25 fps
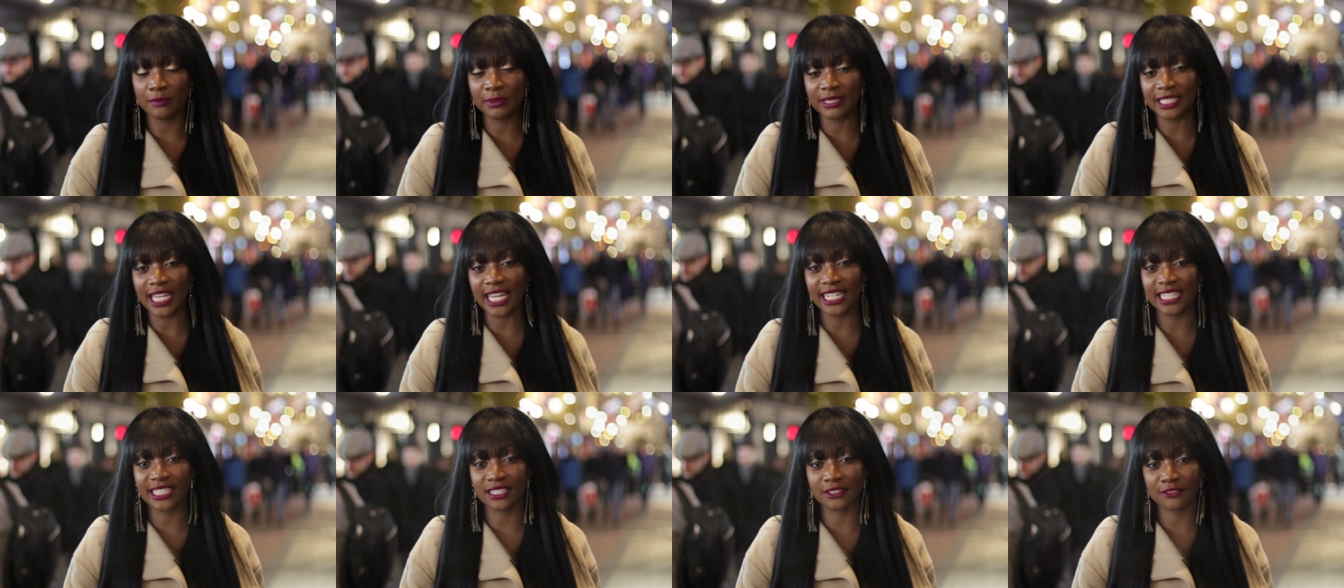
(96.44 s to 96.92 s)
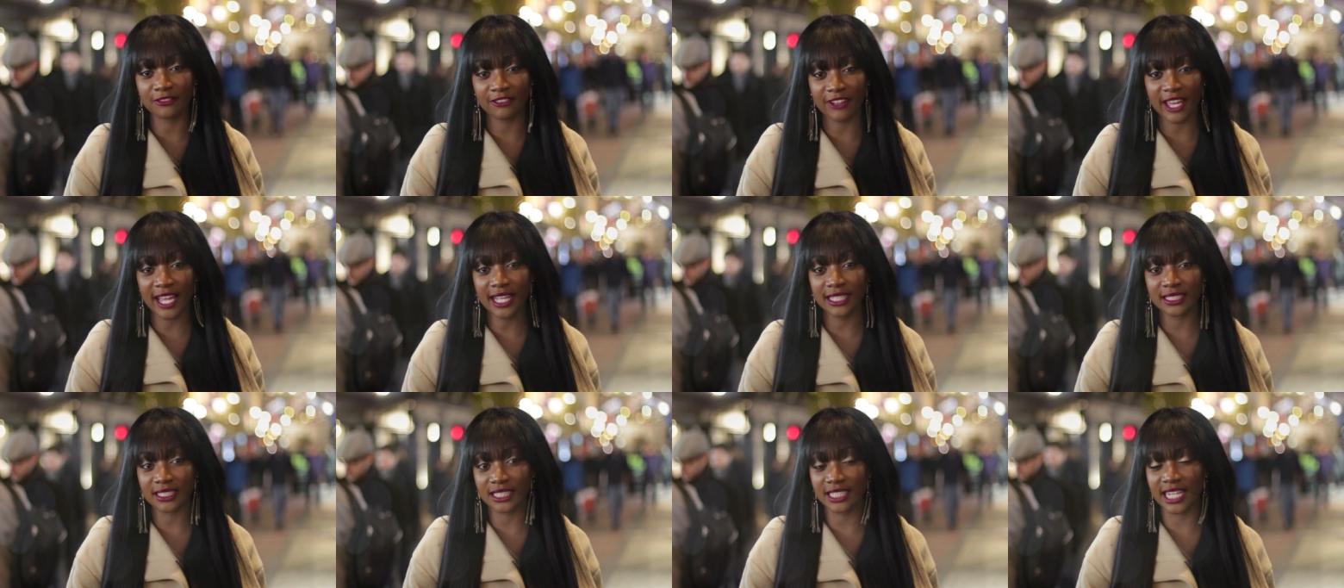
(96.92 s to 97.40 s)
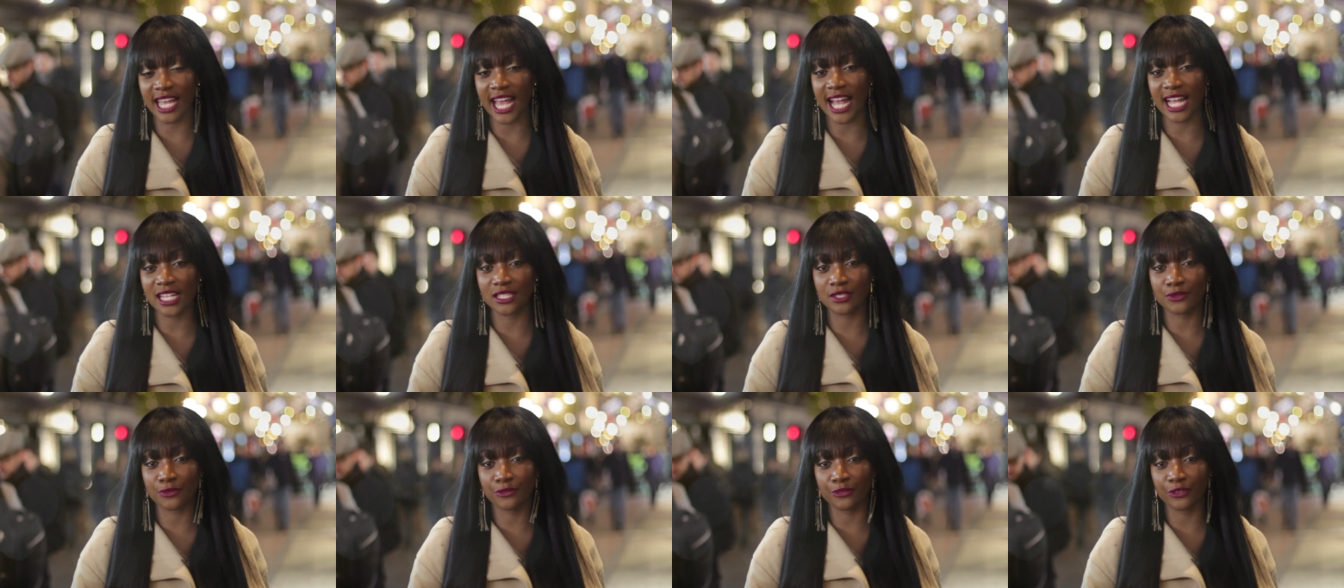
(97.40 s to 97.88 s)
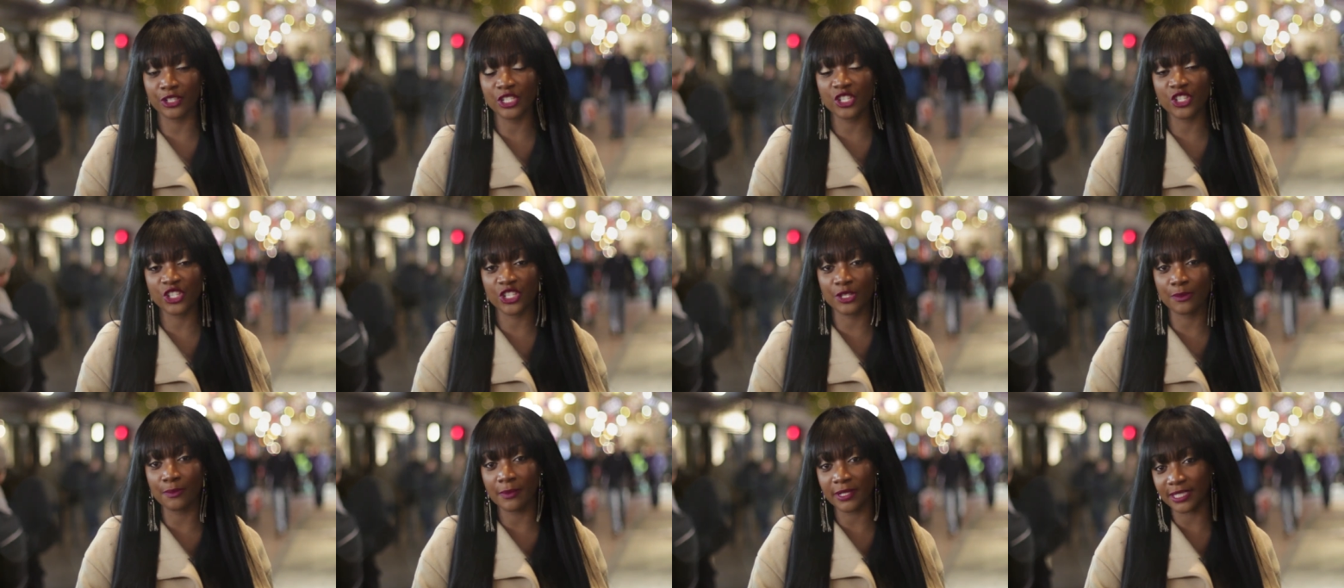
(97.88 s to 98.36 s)
of metallic effect, and it has
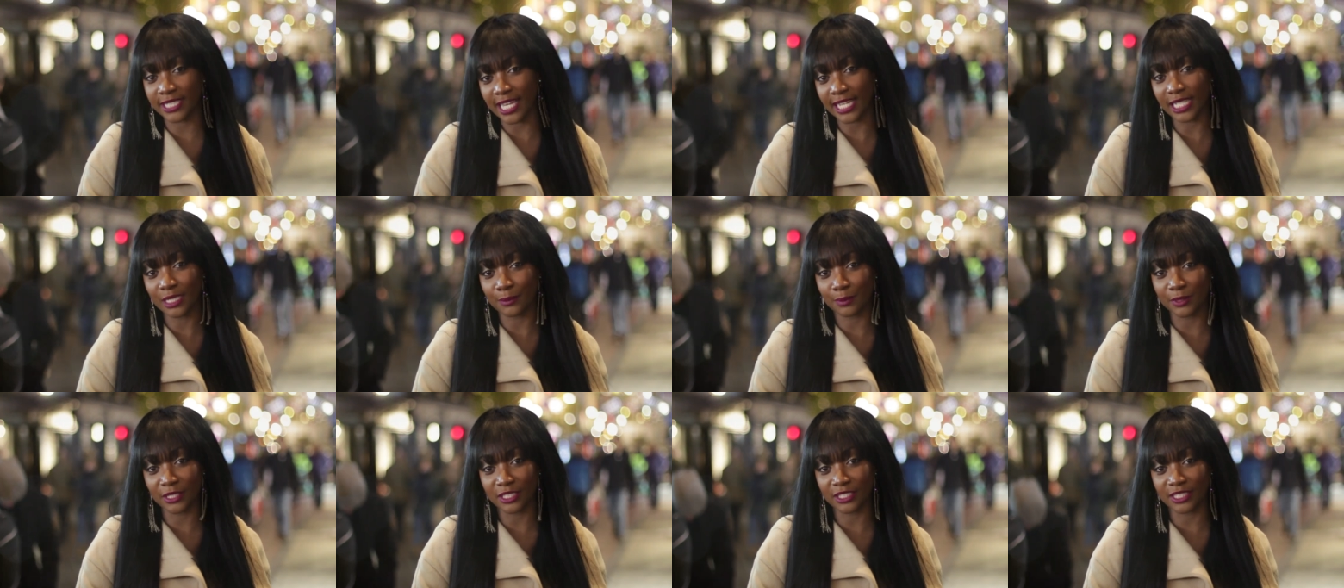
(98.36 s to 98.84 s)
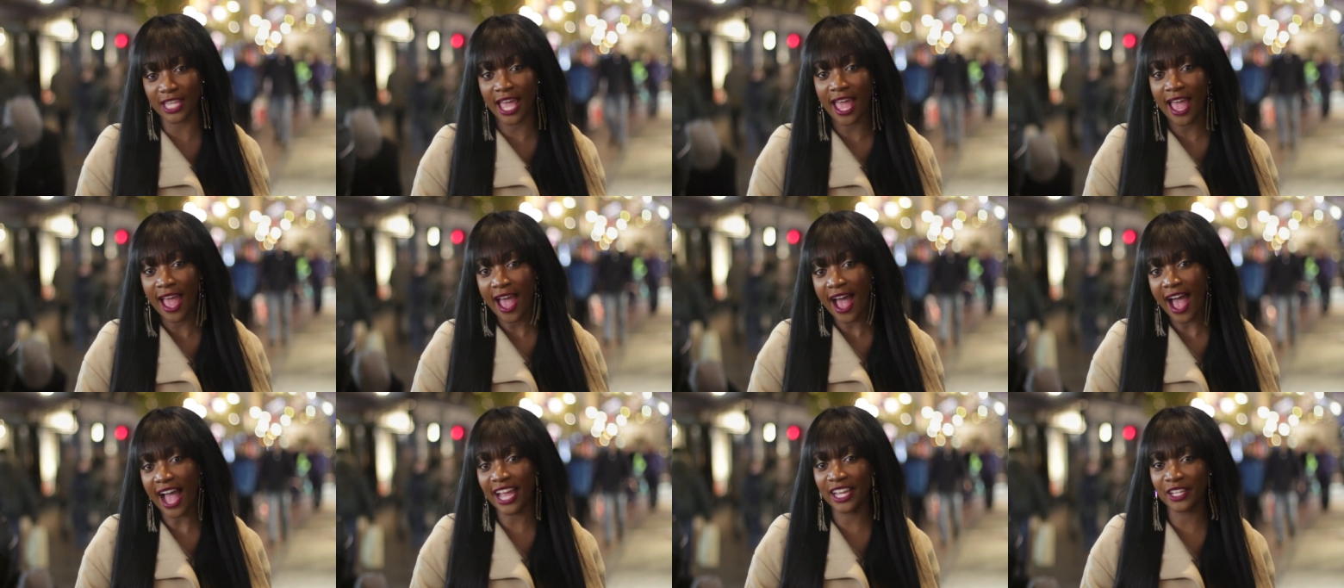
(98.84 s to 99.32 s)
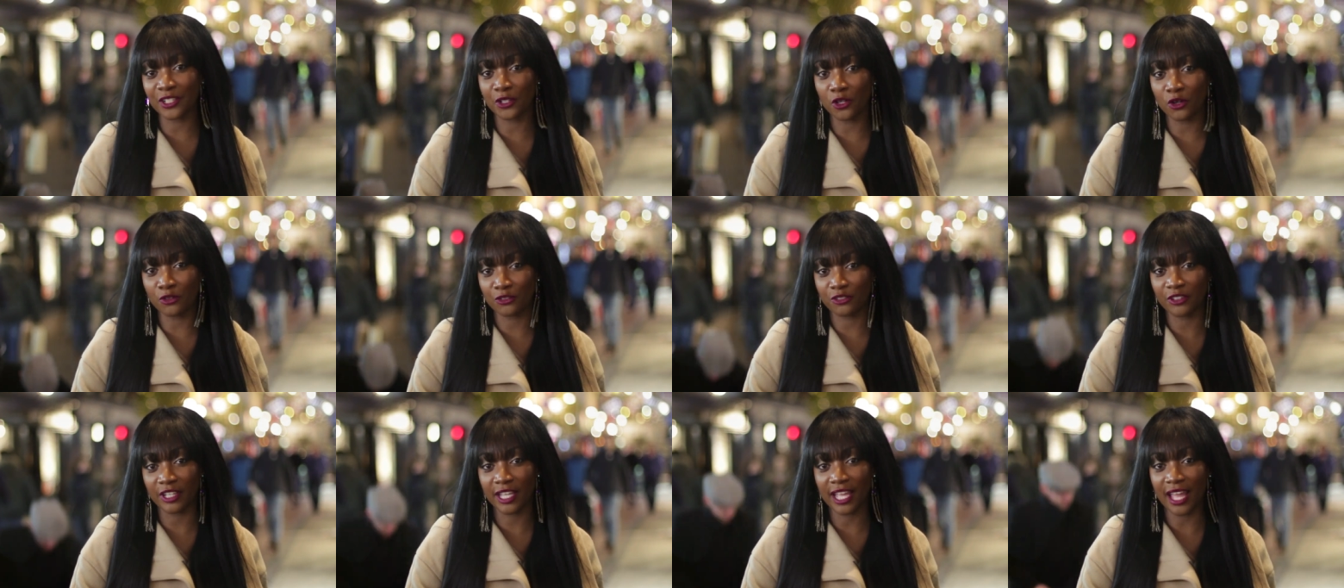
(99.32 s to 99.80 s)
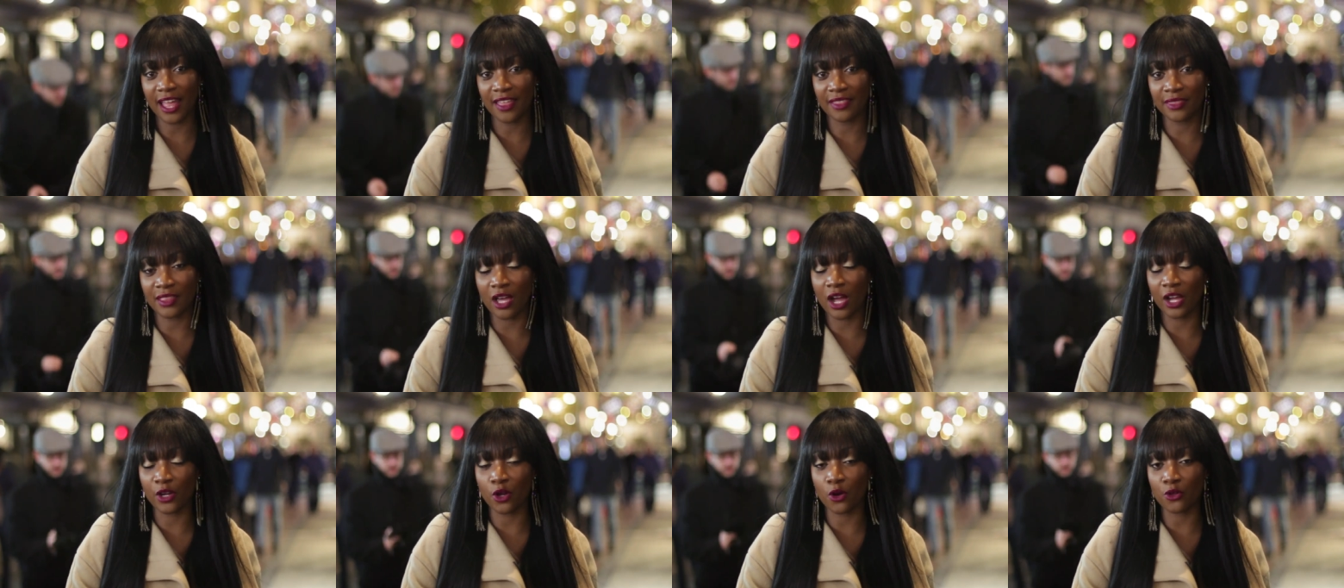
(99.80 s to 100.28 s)
fringing metallic bits hanging off it,
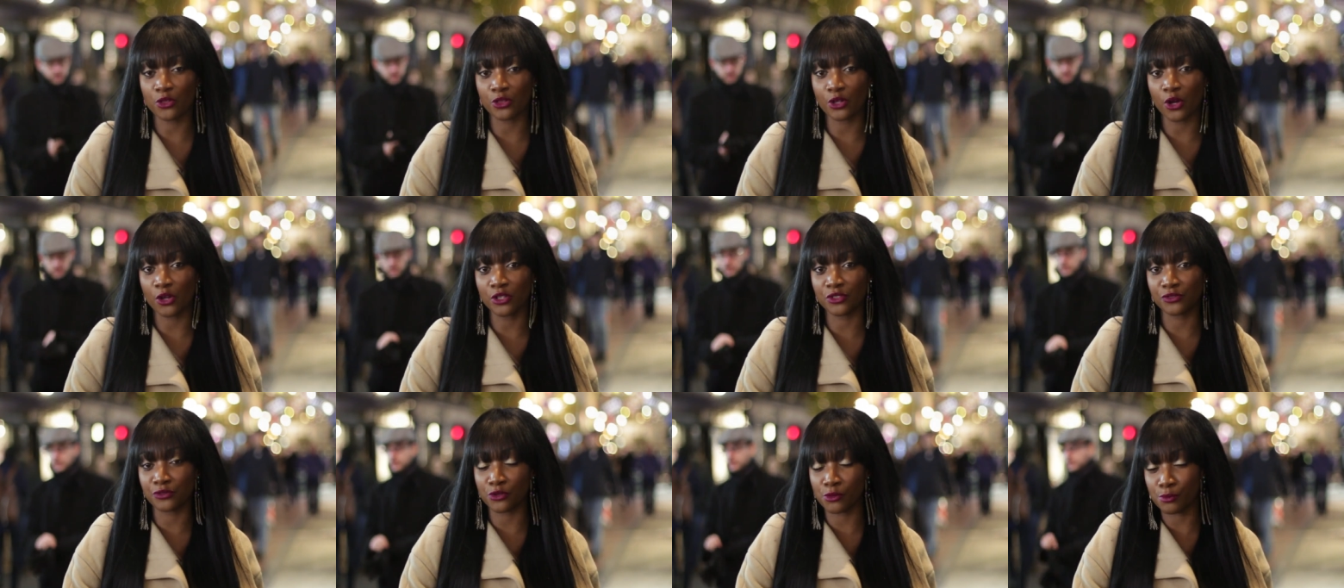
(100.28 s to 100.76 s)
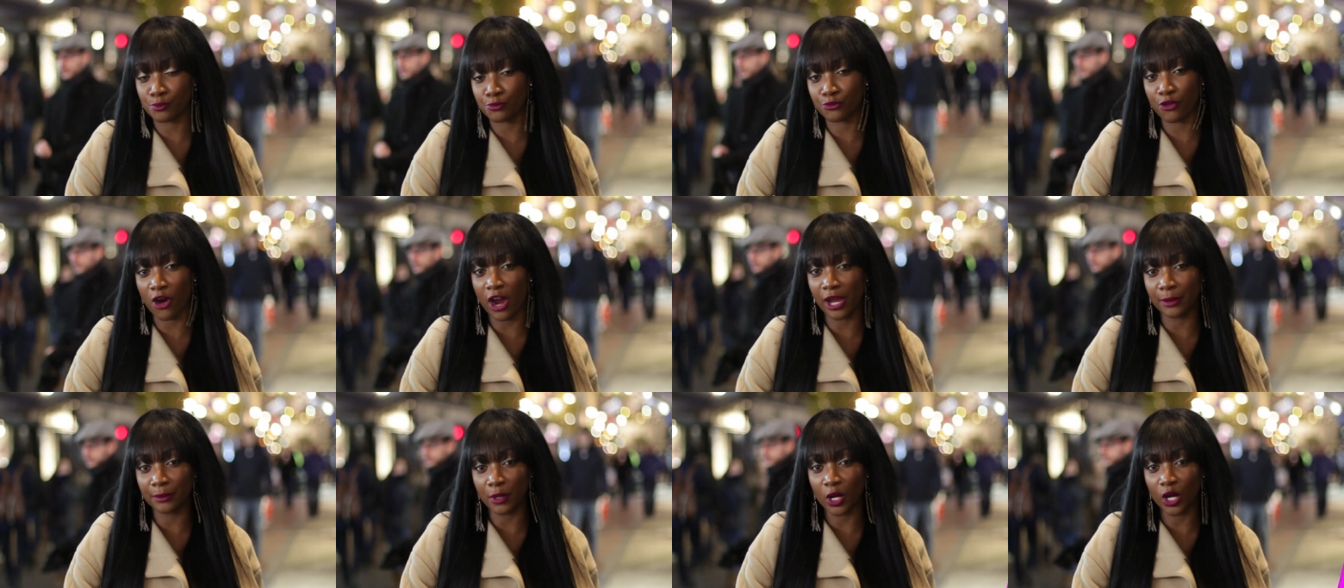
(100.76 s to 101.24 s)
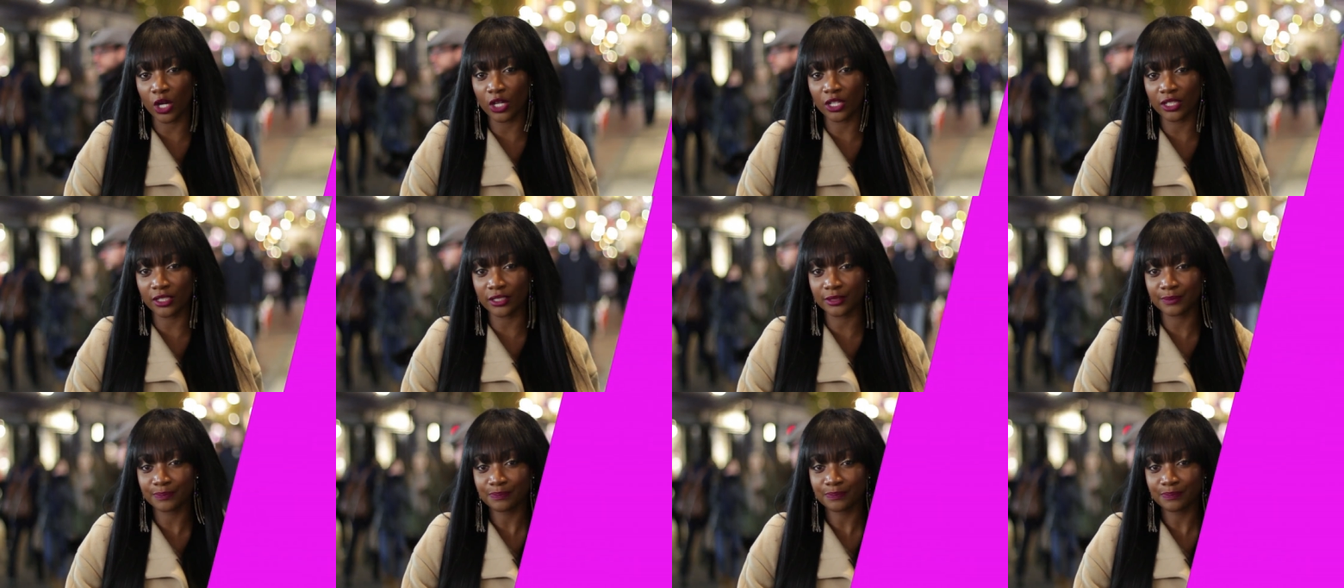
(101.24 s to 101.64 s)
and I got those from Primark.